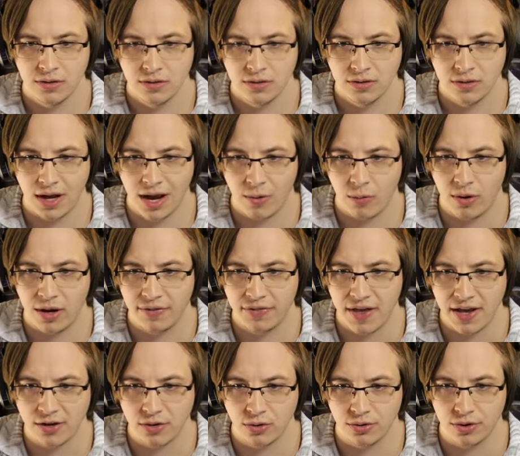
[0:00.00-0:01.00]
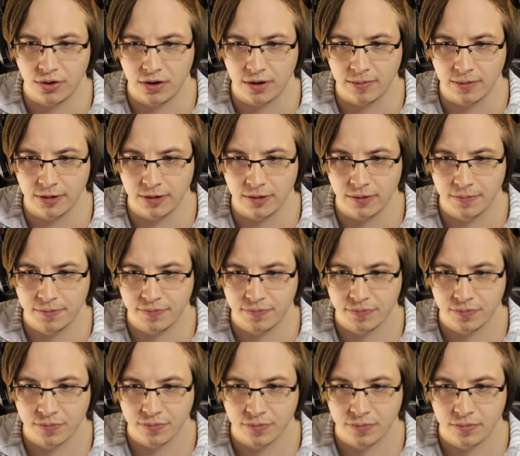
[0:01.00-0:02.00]
I want that gold armor.
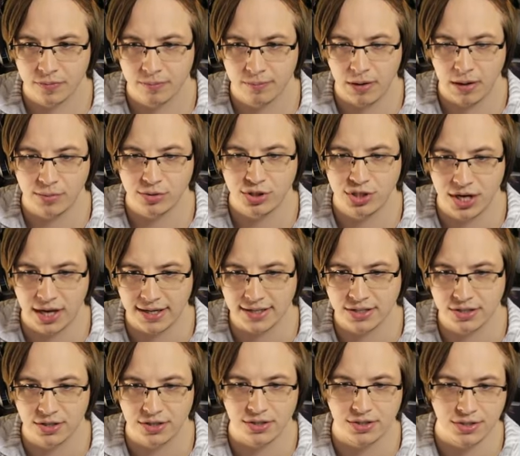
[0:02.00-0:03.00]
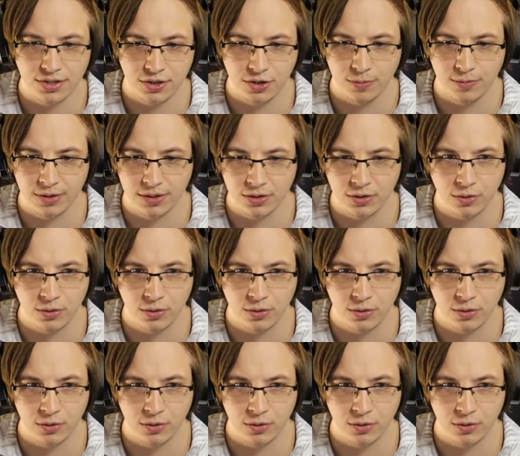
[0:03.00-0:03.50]
Bubble shot's good too, but gold